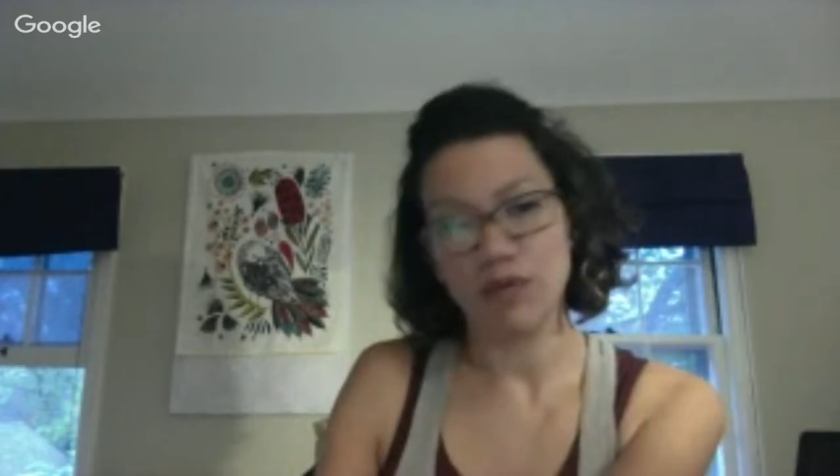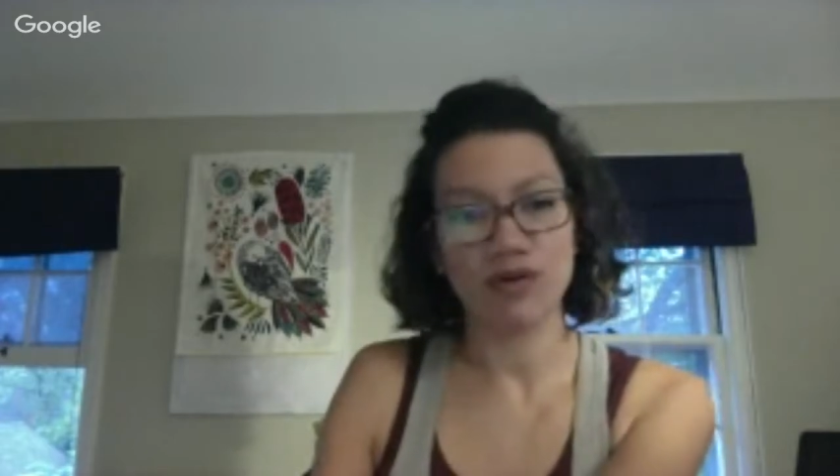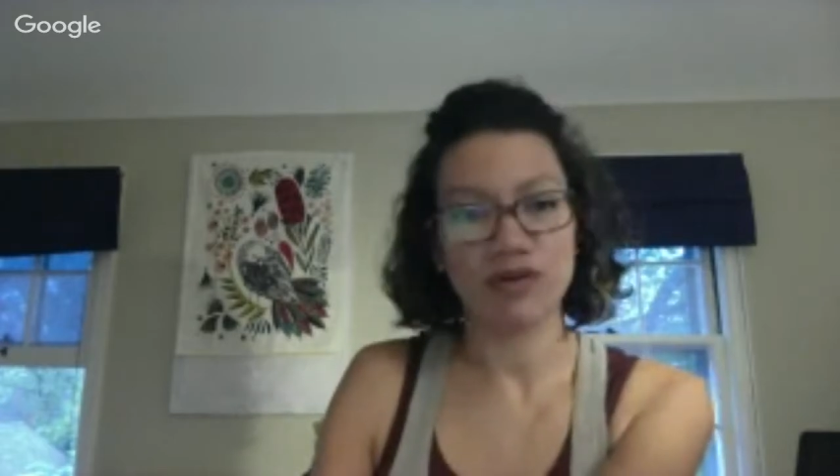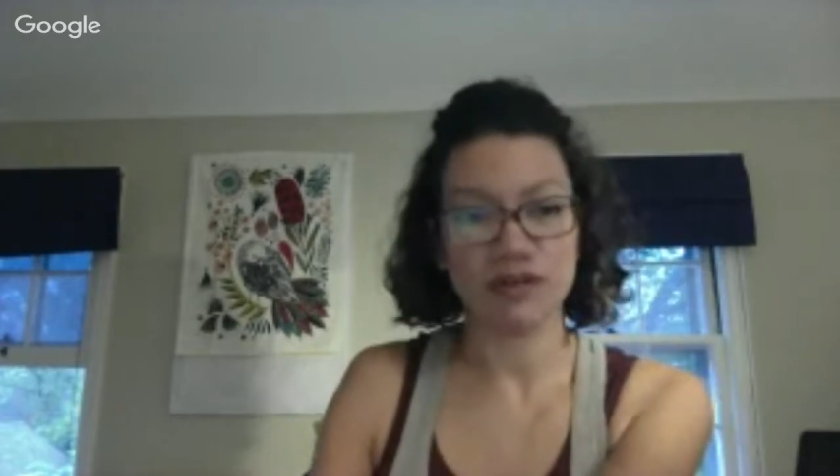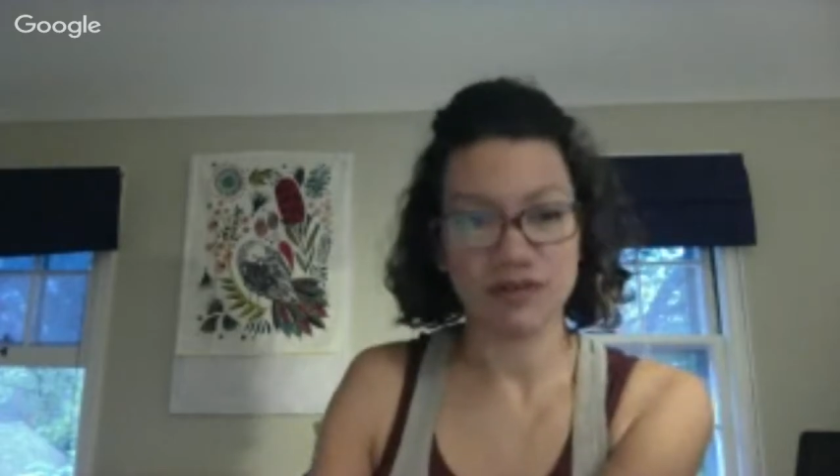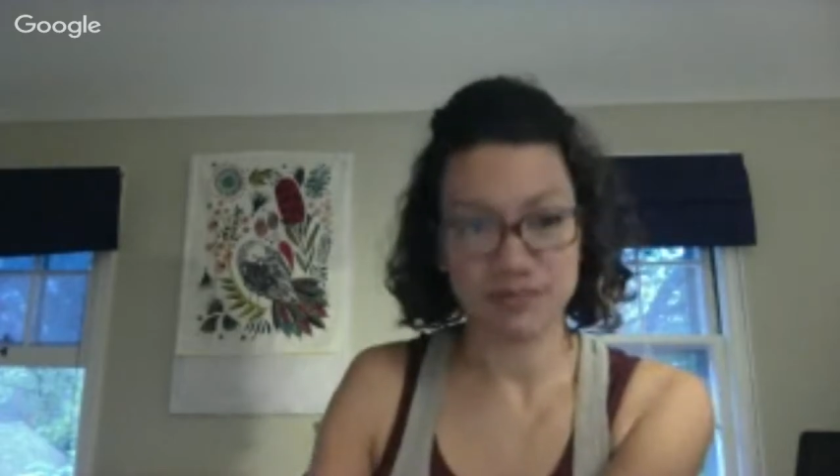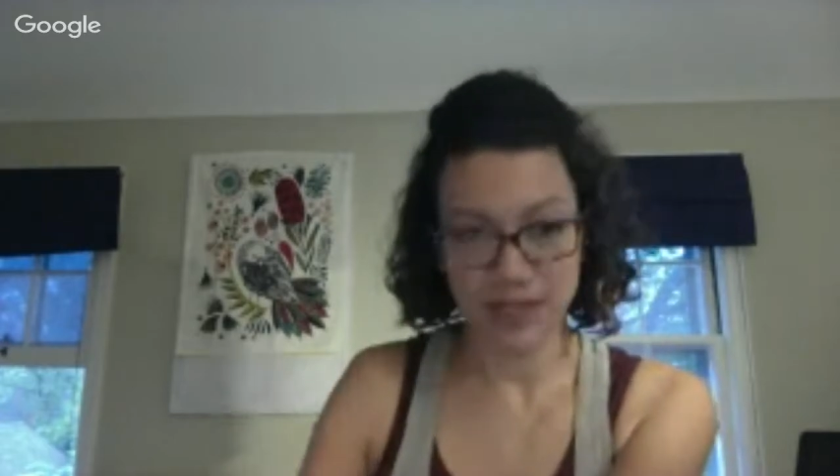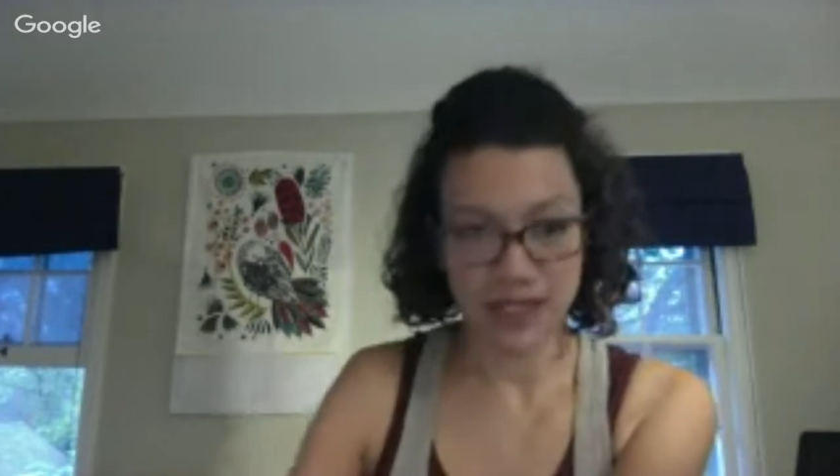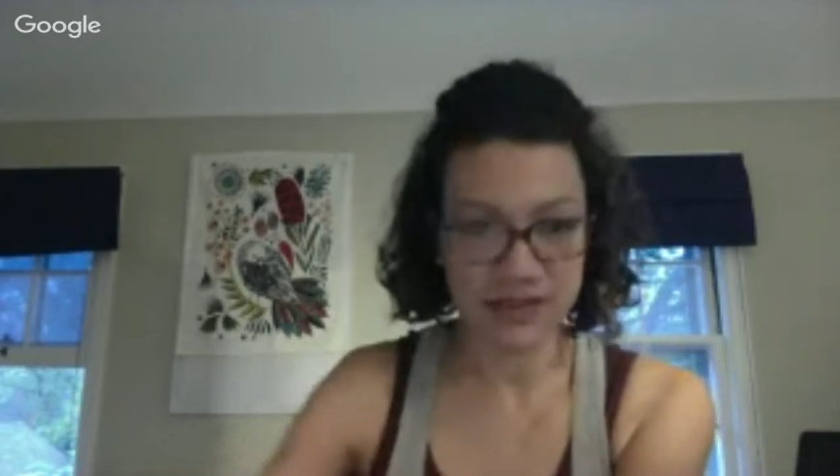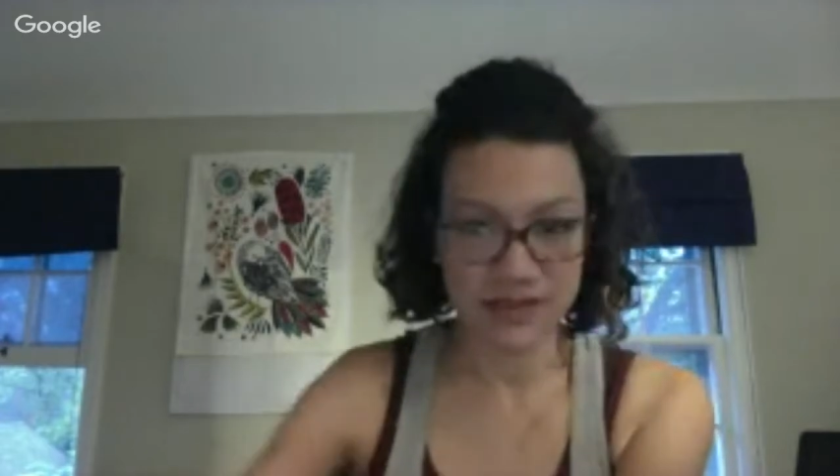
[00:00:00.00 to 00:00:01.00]
oil
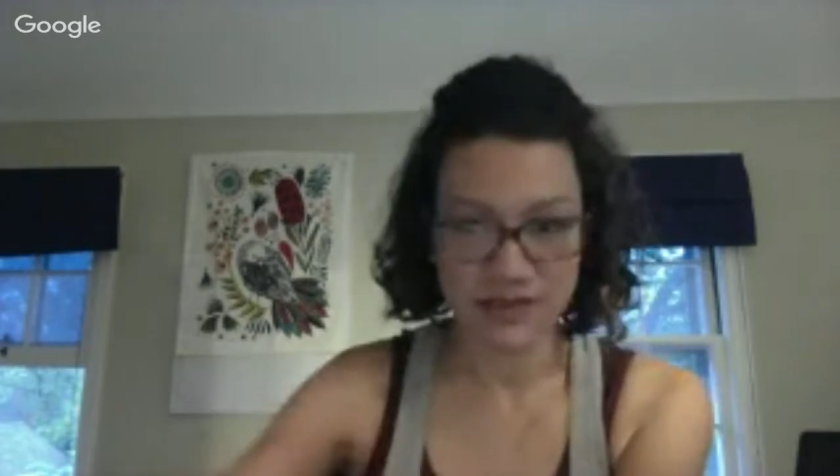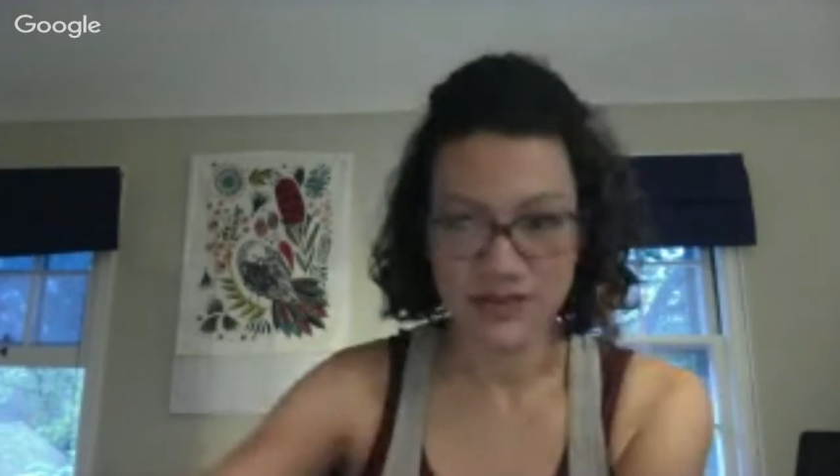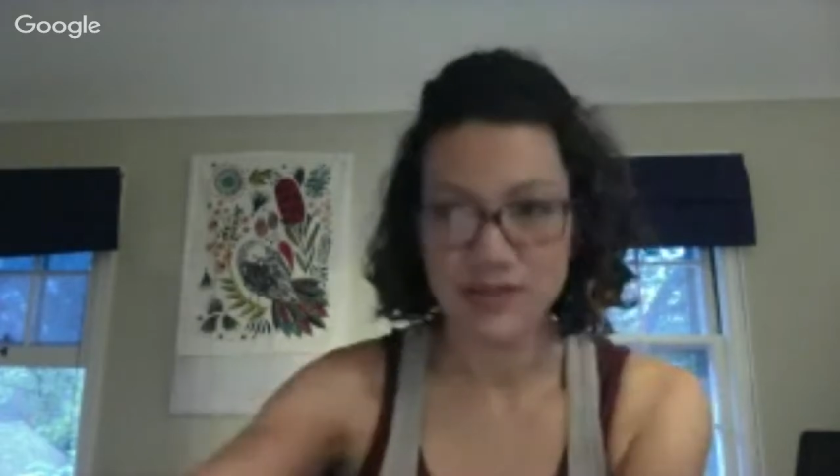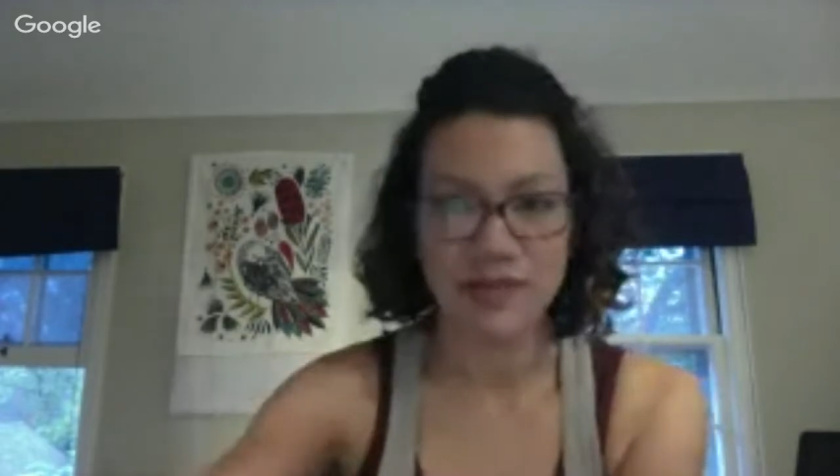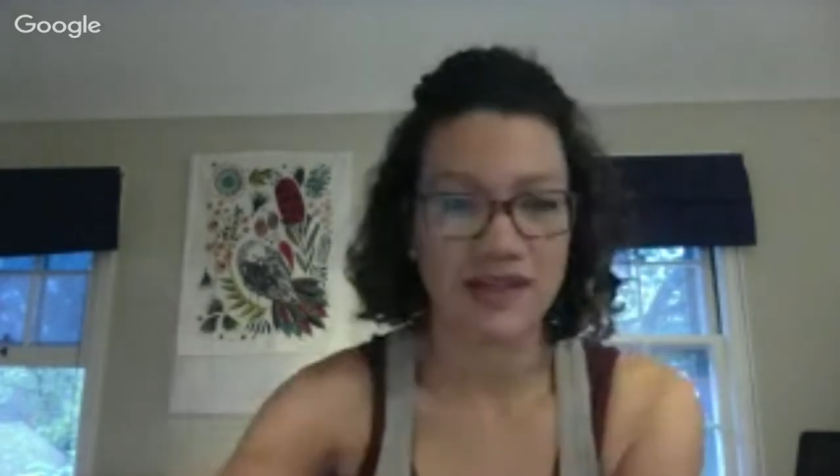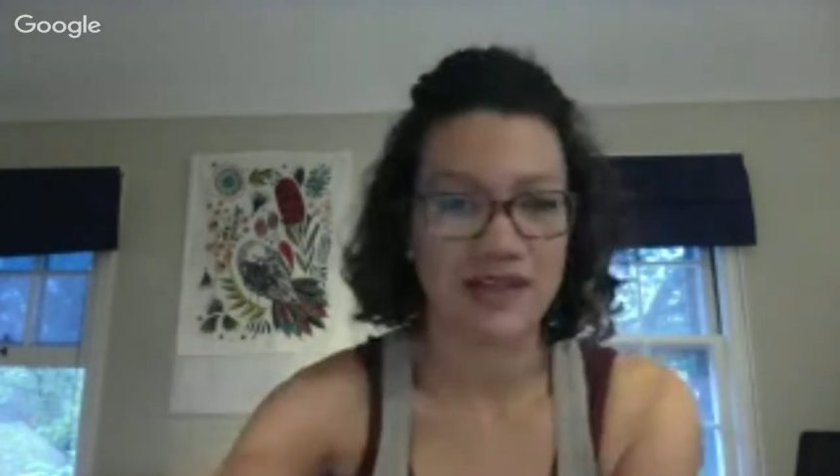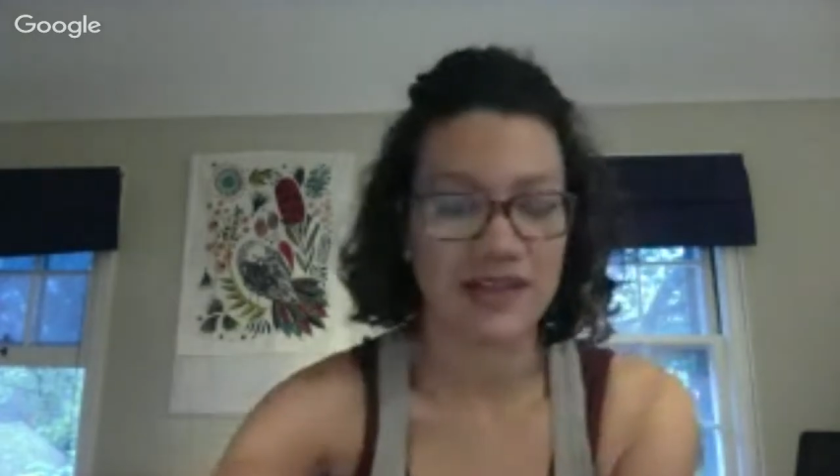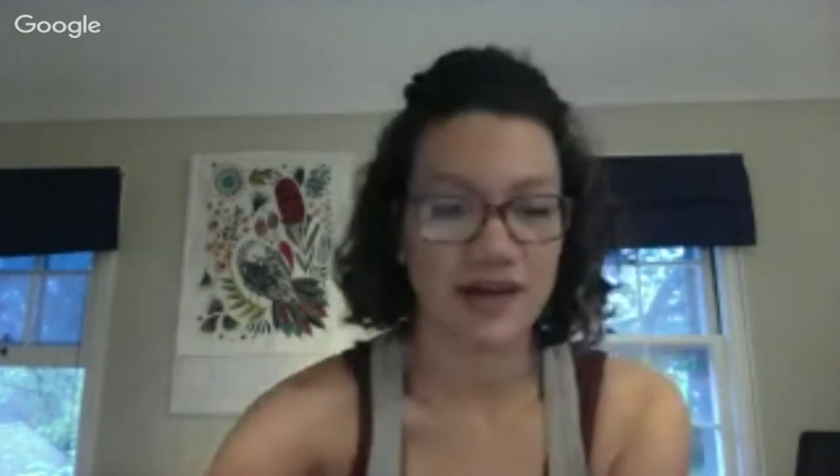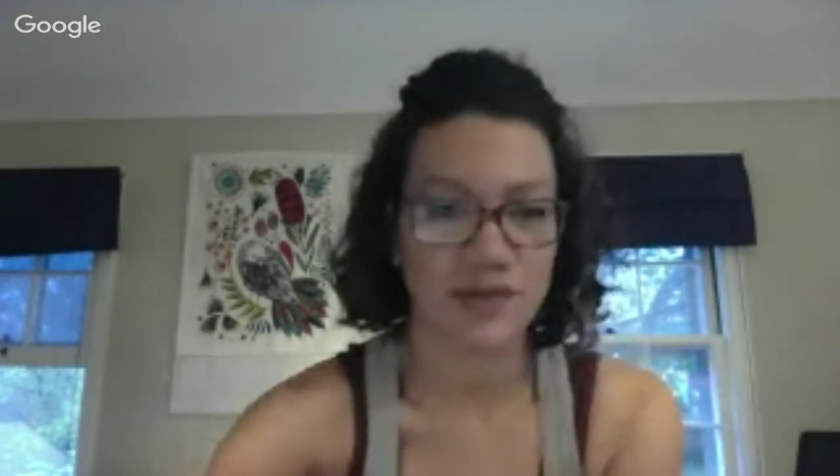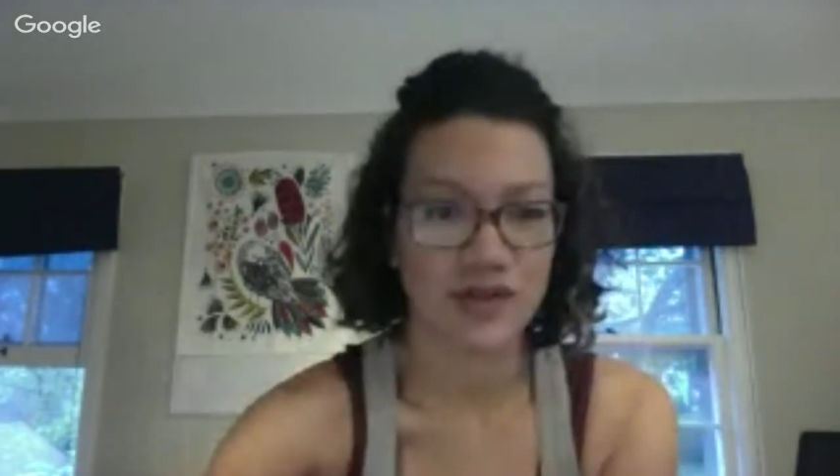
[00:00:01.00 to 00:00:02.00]
paints or something like that,